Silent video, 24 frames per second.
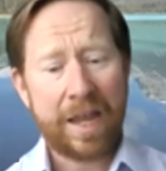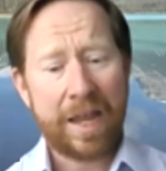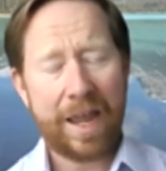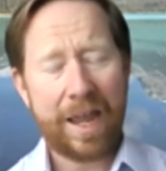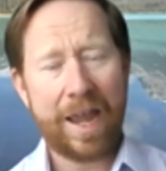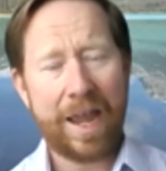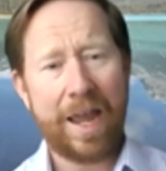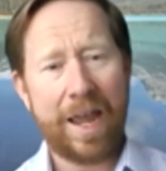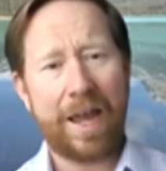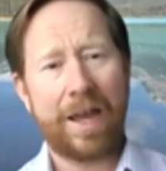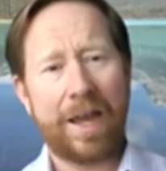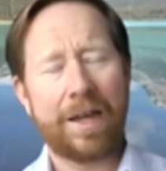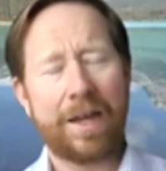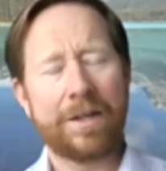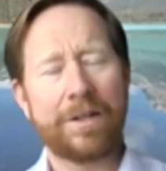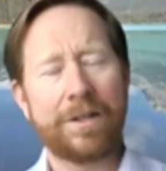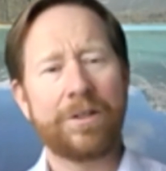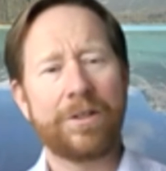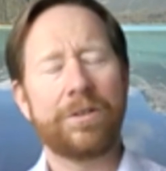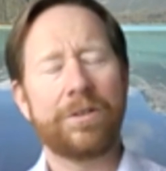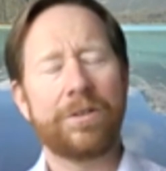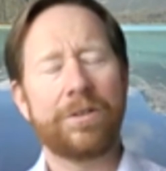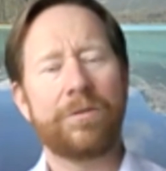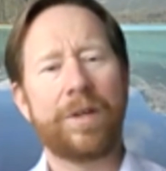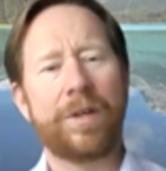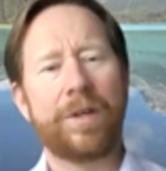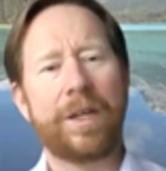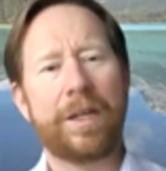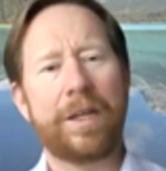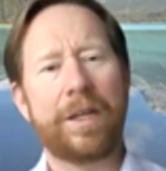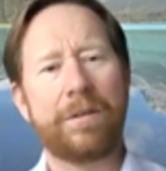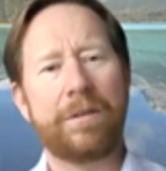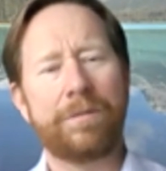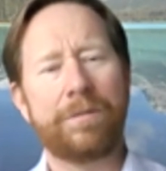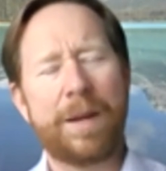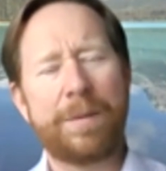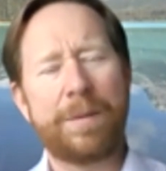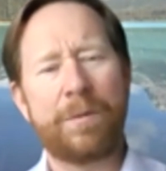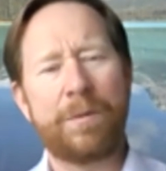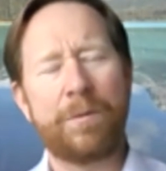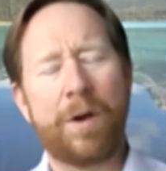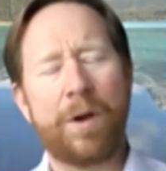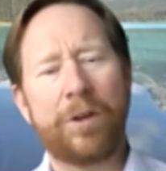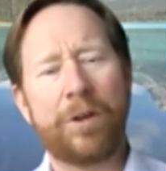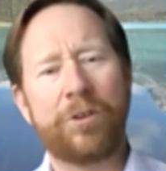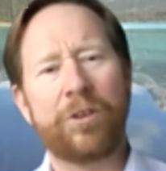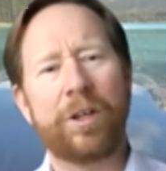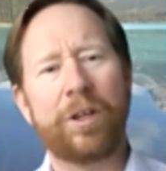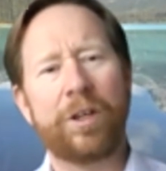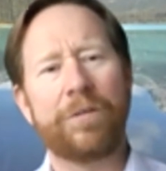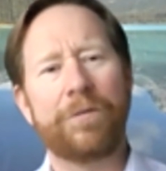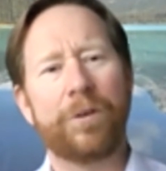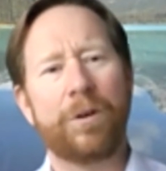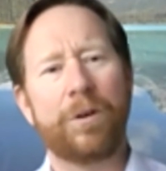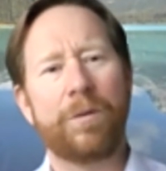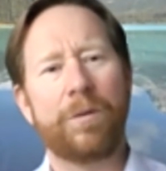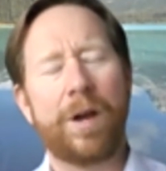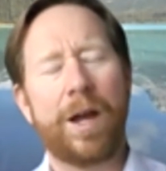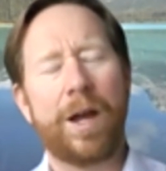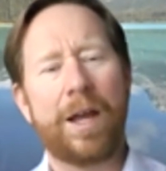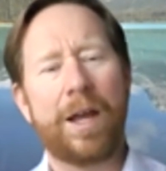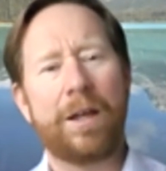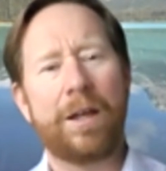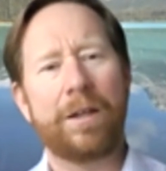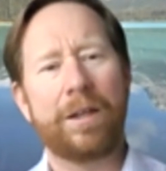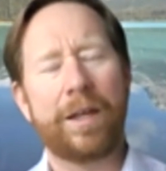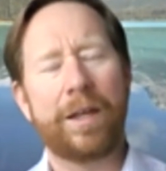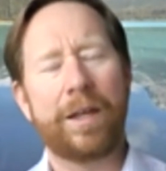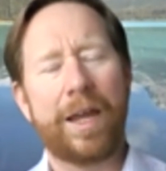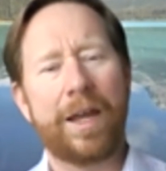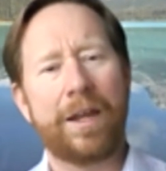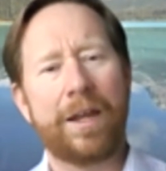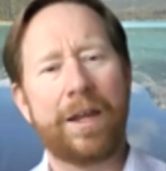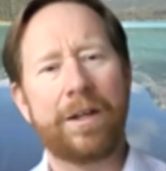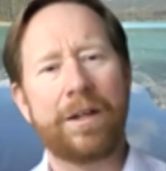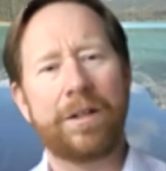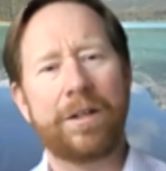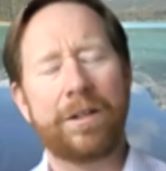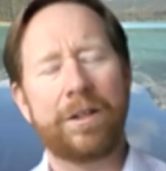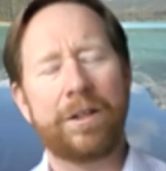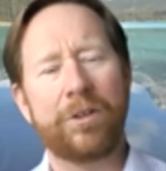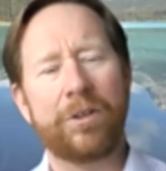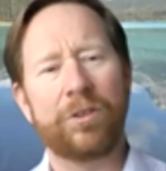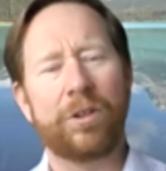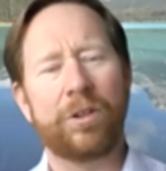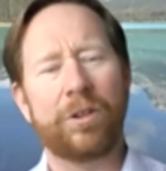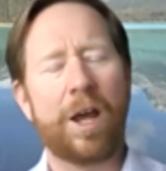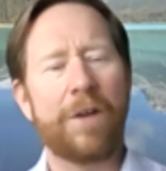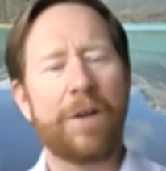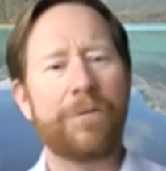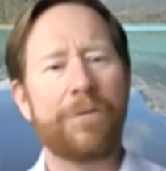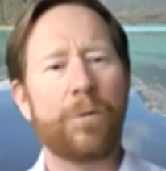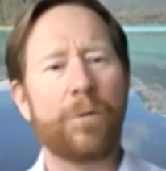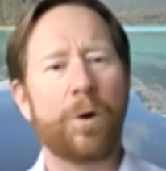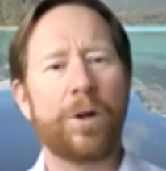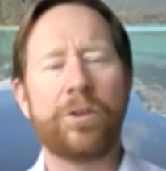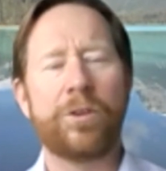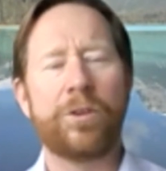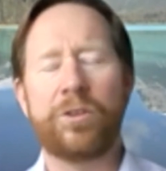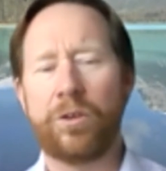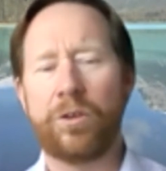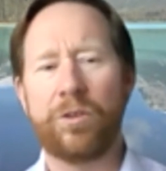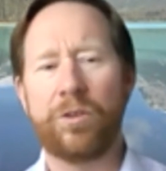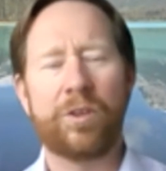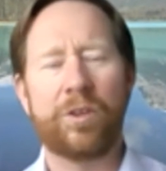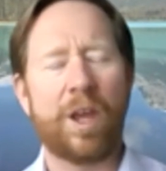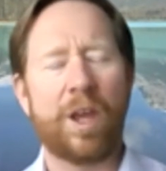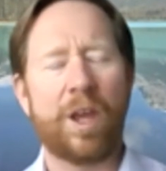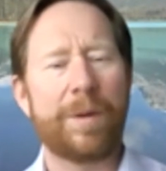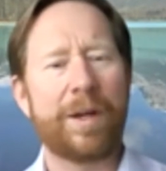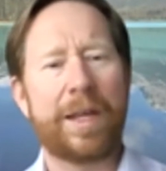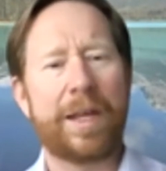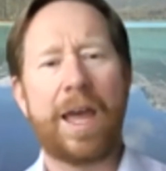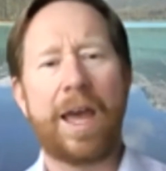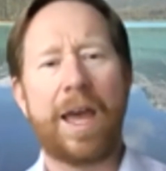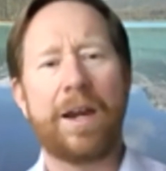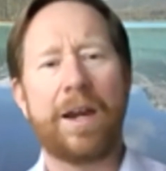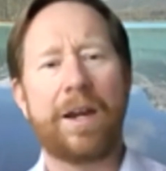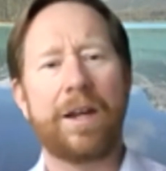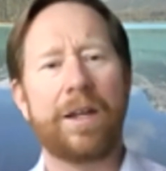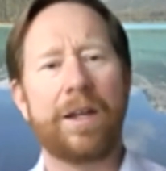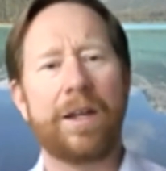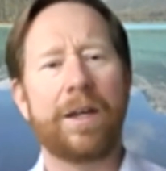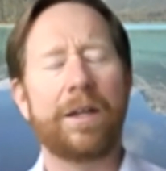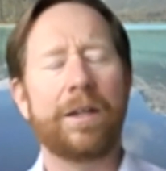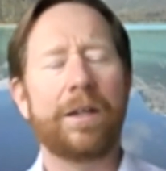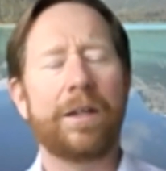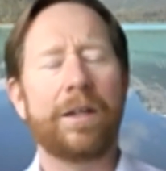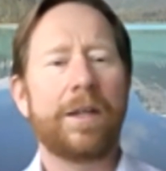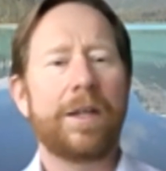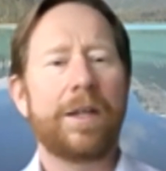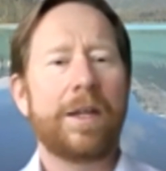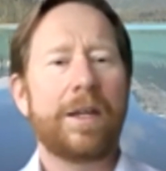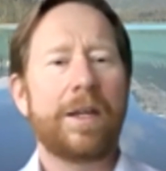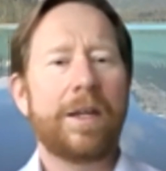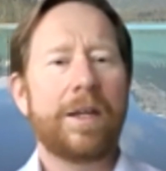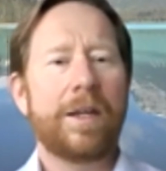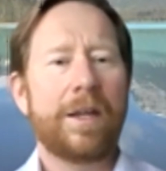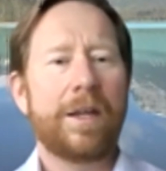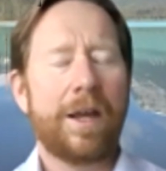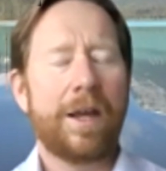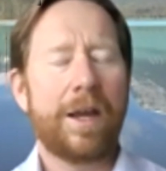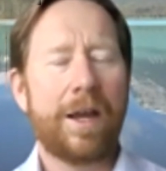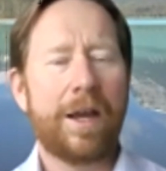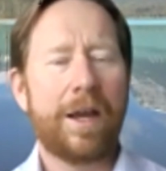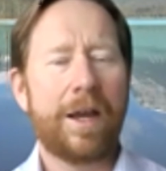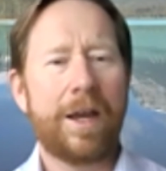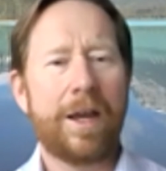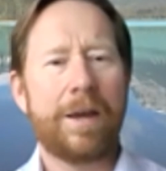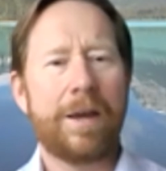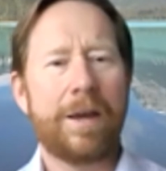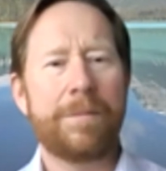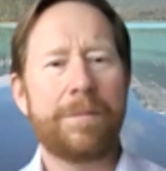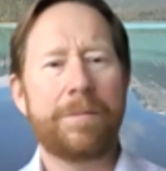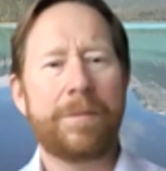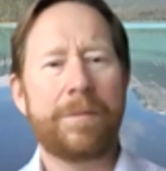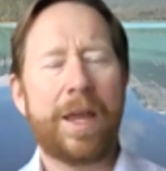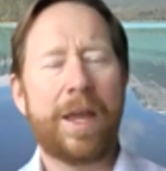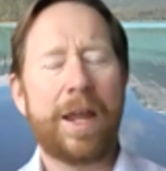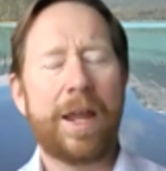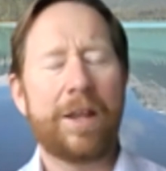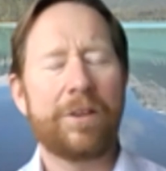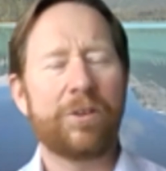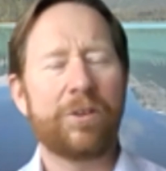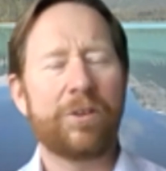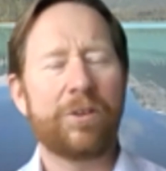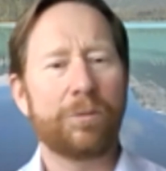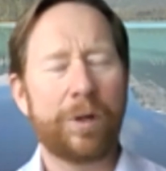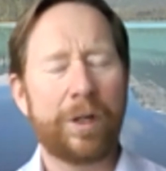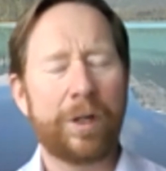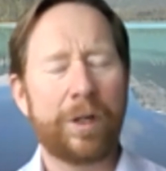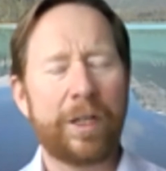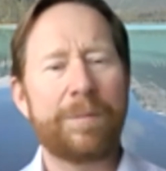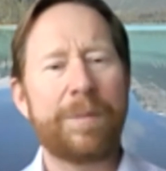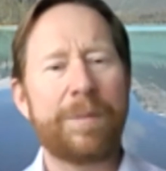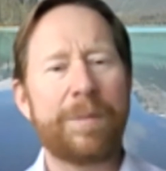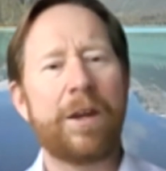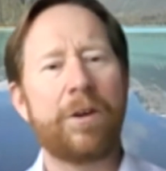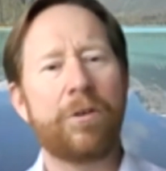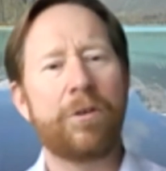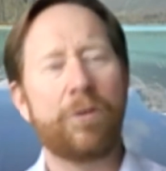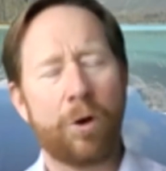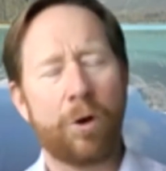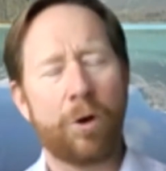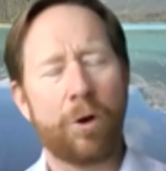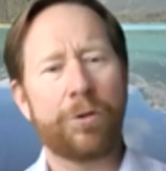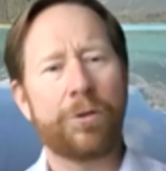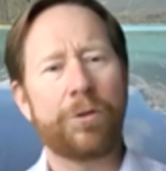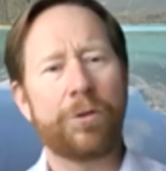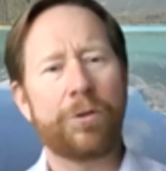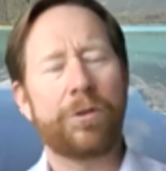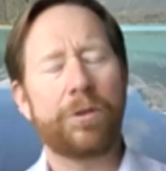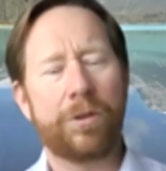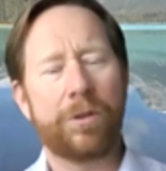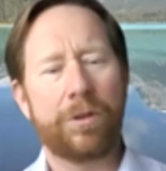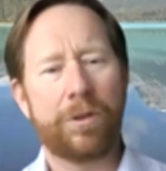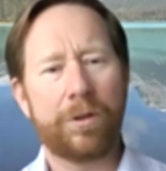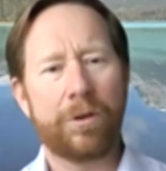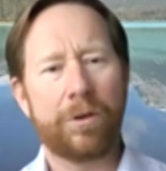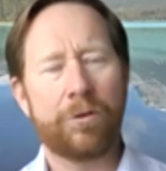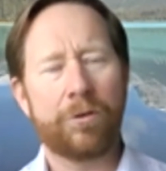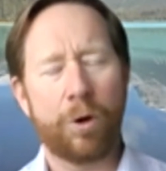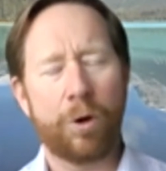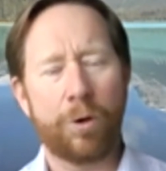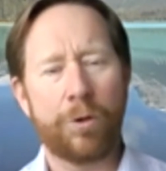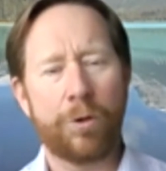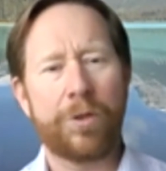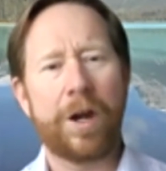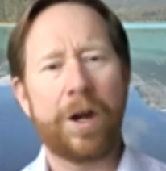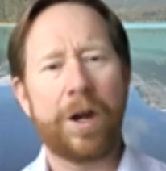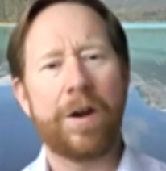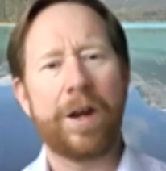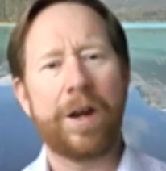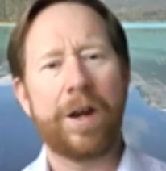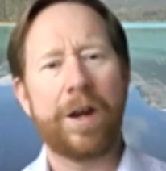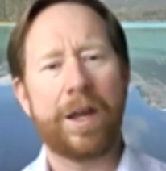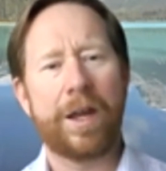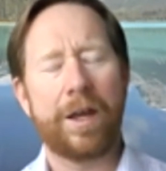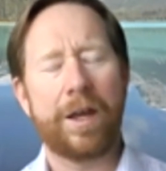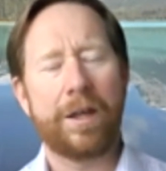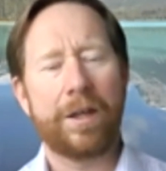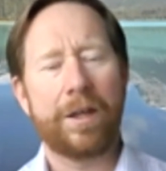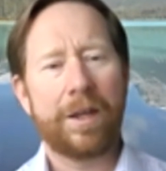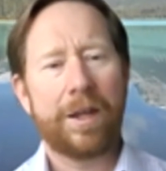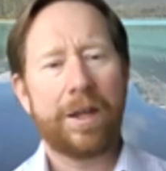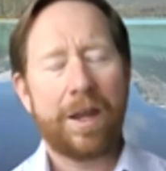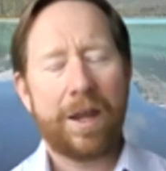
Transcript: and we'd been watching it for a while, and there's a lot of foreign students coming to Canada, and it's a really big growth area.